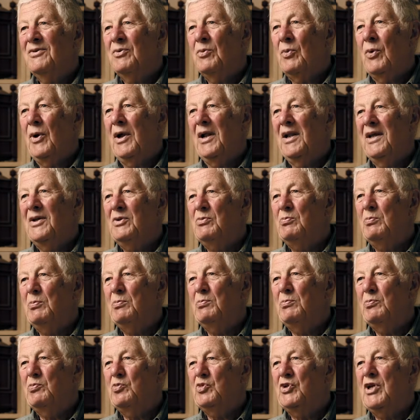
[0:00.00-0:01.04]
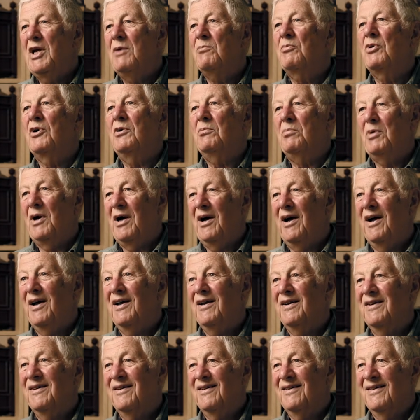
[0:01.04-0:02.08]
really tempered by
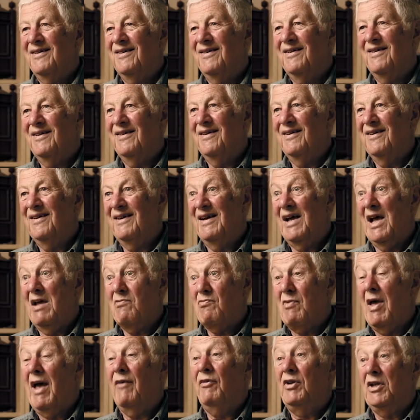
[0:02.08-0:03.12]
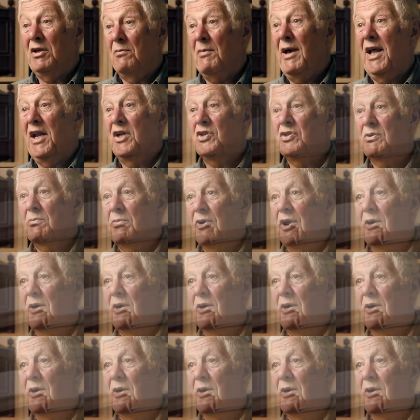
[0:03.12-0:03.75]
having to manage it